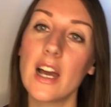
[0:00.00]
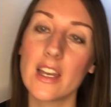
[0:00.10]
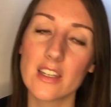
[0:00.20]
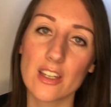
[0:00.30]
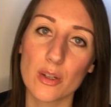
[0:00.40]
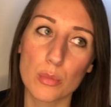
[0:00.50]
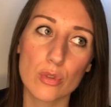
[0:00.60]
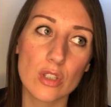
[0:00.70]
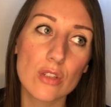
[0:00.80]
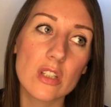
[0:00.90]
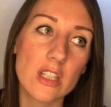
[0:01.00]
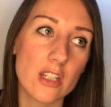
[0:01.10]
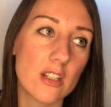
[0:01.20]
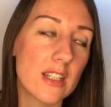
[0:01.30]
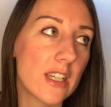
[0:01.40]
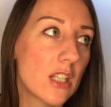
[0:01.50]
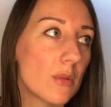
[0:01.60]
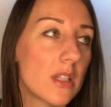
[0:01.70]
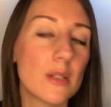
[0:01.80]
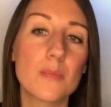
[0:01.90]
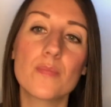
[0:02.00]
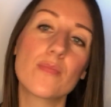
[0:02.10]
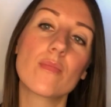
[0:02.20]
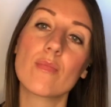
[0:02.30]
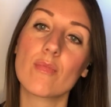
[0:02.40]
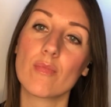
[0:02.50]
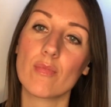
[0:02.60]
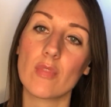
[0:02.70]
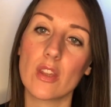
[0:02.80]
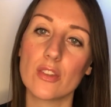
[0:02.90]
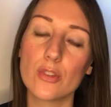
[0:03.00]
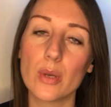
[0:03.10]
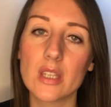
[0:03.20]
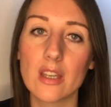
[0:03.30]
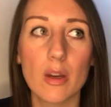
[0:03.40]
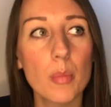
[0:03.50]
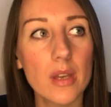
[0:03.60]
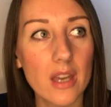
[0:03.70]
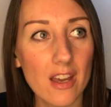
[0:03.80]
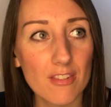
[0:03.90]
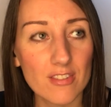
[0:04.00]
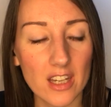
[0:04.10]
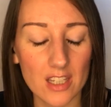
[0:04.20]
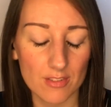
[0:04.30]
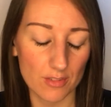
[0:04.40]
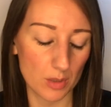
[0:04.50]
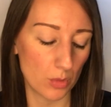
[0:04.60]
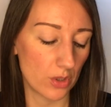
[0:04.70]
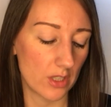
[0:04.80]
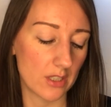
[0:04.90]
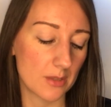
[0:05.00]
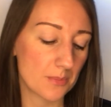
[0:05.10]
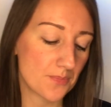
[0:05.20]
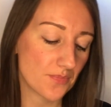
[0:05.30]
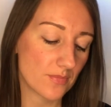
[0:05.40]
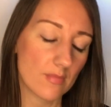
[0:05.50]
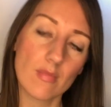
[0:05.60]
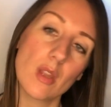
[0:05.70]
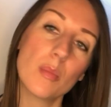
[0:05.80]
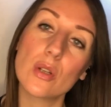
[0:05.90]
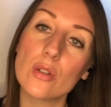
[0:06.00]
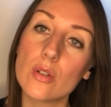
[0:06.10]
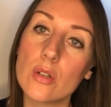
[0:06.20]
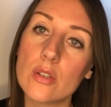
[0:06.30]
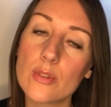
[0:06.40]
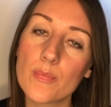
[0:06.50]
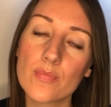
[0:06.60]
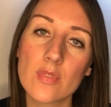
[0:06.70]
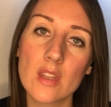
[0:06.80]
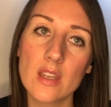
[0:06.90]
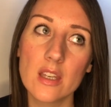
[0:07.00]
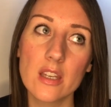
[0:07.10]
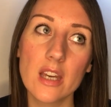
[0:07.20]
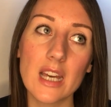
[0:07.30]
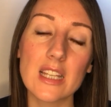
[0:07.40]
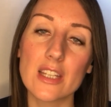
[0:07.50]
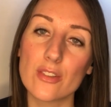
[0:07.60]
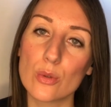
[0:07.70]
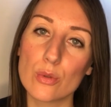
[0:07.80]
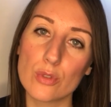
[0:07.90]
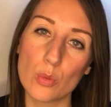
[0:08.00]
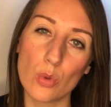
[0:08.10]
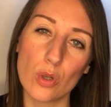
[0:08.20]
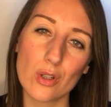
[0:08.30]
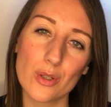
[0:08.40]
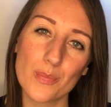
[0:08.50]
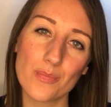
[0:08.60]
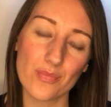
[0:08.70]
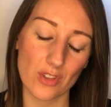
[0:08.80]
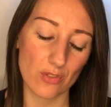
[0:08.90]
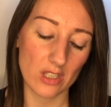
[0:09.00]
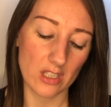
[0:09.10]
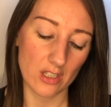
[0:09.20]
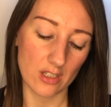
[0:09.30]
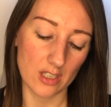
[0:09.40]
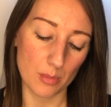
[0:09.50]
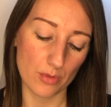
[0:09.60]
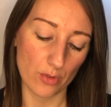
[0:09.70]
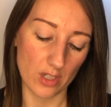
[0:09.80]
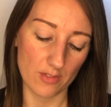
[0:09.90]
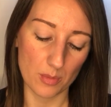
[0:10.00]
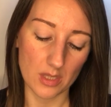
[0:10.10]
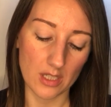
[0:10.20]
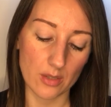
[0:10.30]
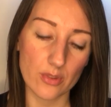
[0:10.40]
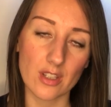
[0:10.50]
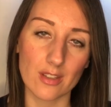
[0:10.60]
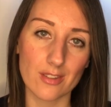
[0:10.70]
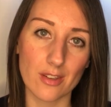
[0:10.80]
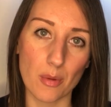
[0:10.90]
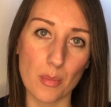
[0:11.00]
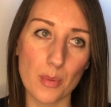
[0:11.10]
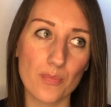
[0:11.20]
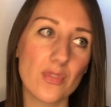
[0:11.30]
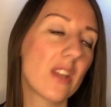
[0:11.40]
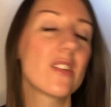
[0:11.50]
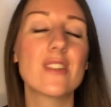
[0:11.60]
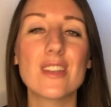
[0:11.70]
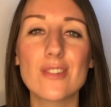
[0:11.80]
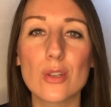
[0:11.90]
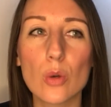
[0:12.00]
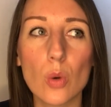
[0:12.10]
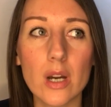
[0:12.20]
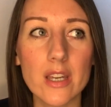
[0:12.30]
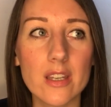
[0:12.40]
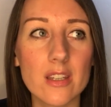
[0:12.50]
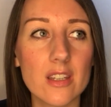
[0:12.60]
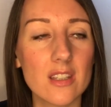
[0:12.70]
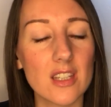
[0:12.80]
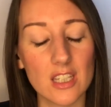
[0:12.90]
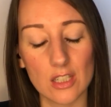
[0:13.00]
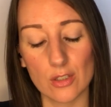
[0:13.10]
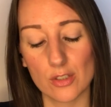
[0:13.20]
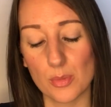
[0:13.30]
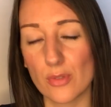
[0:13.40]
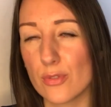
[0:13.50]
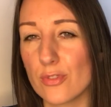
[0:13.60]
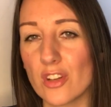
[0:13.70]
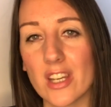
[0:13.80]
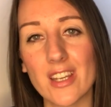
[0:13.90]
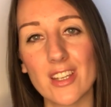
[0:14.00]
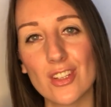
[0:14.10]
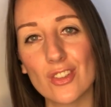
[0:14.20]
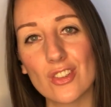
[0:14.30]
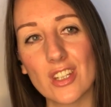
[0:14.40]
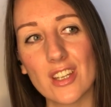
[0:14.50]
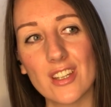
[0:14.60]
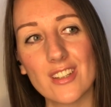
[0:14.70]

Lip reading: I get up really early anyway. So I get up at 5:30 every morning because I like to go for a walk really early before everybody else gets up, and it's nice and quiet and the air smells fresh, and